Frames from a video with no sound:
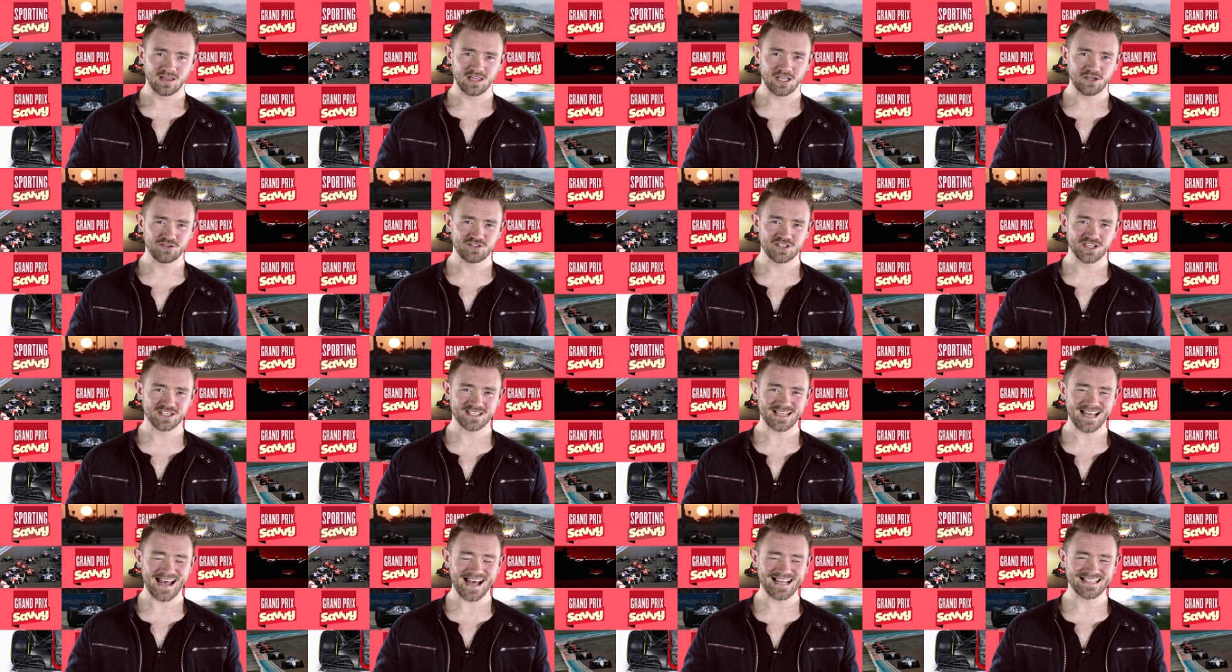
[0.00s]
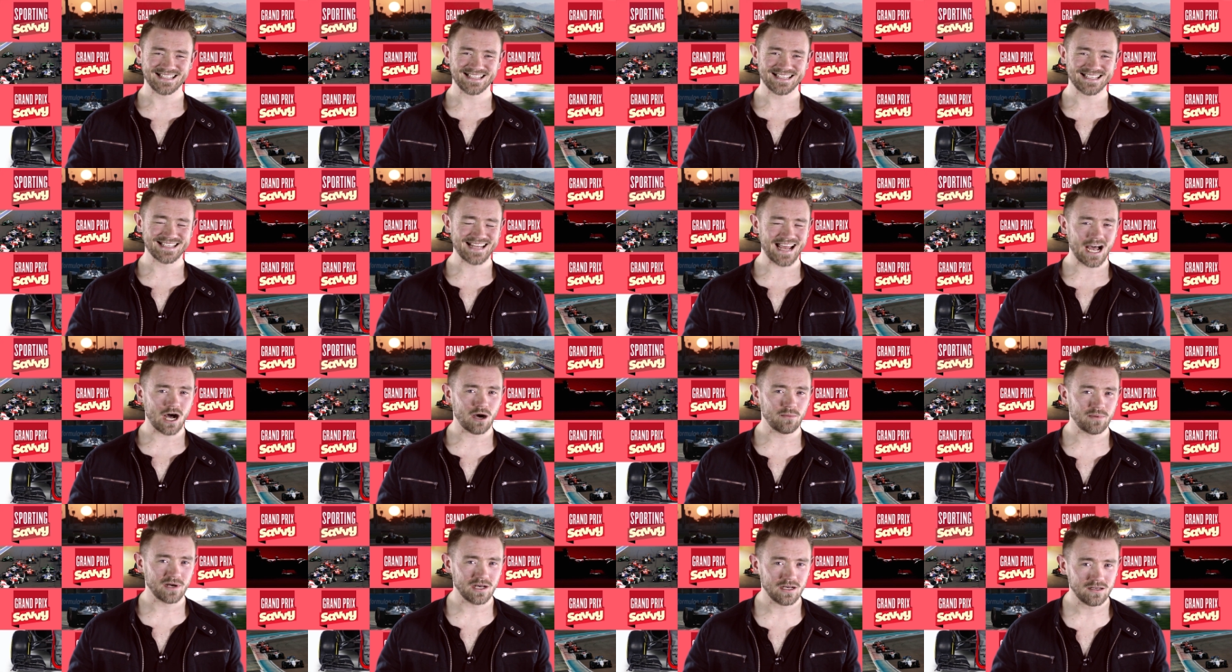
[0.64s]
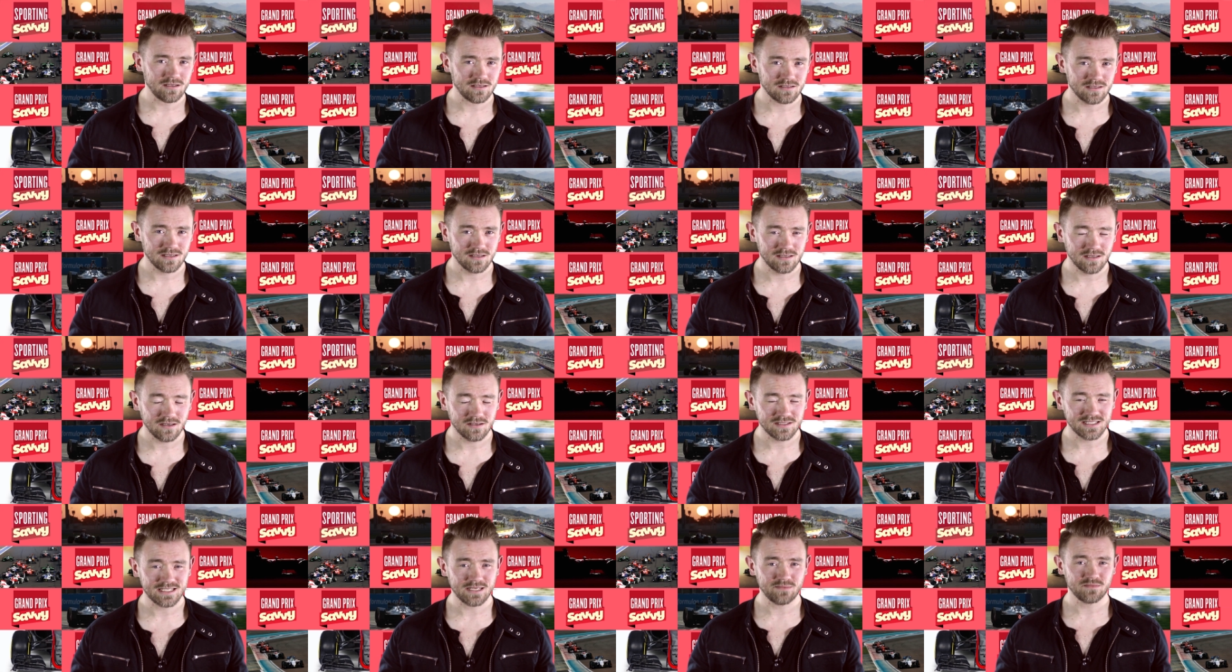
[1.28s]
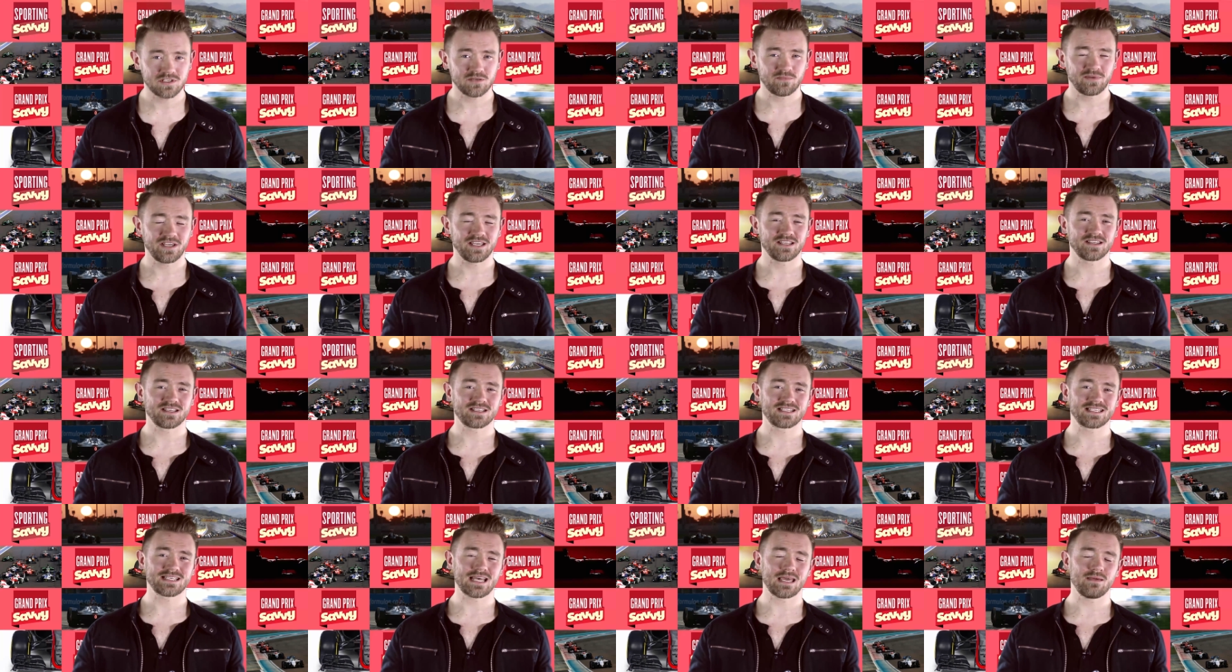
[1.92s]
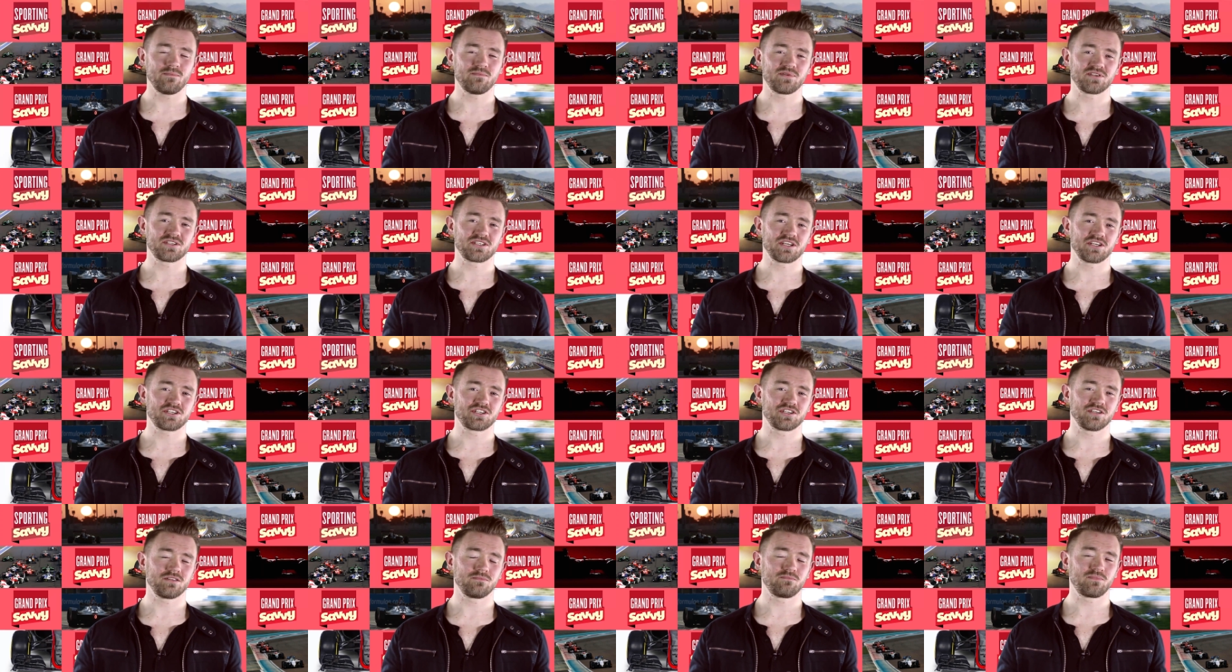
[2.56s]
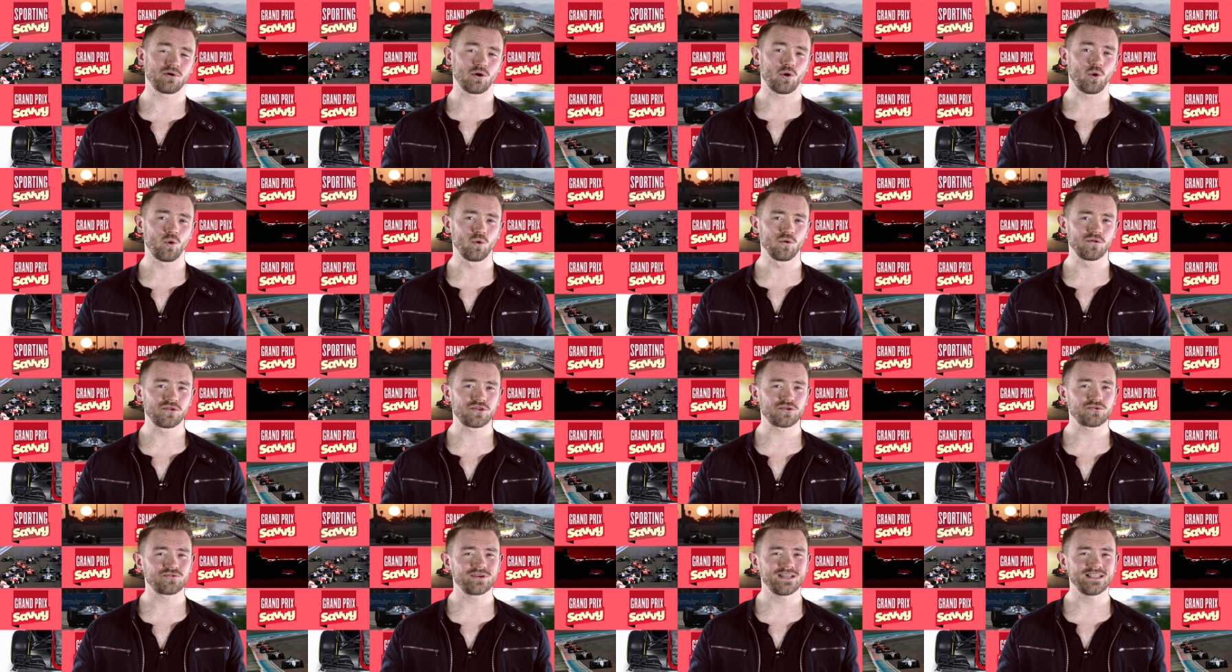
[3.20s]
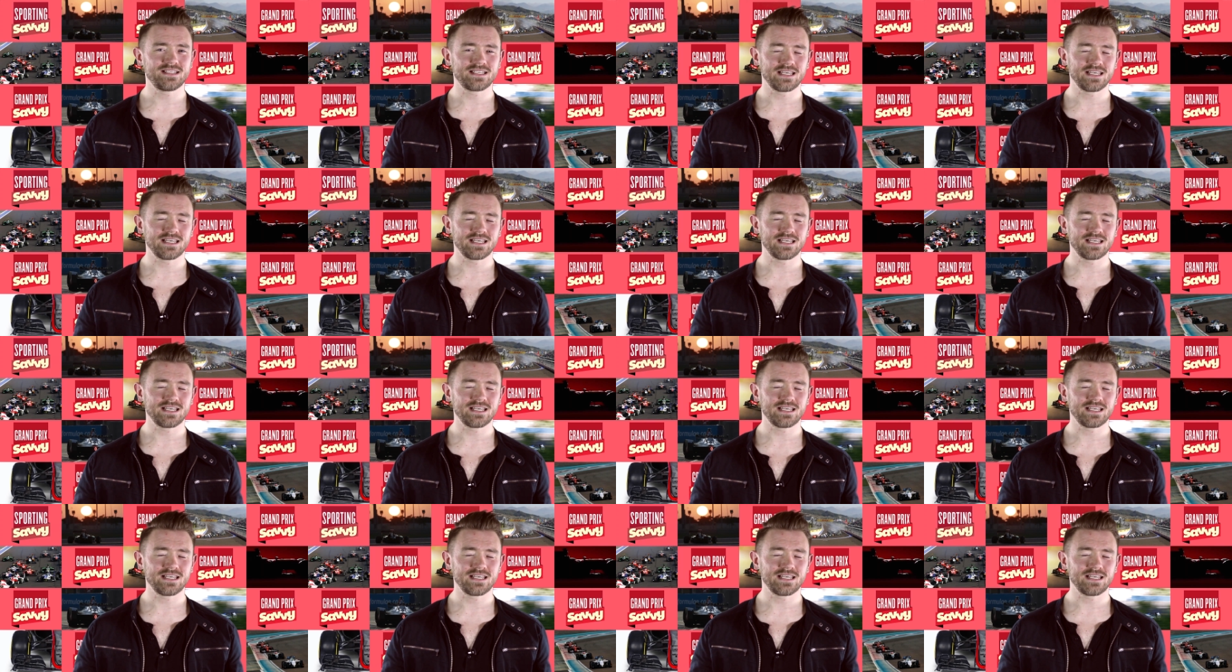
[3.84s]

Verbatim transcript: Lotus and Sauber seem to be in the same position, but all three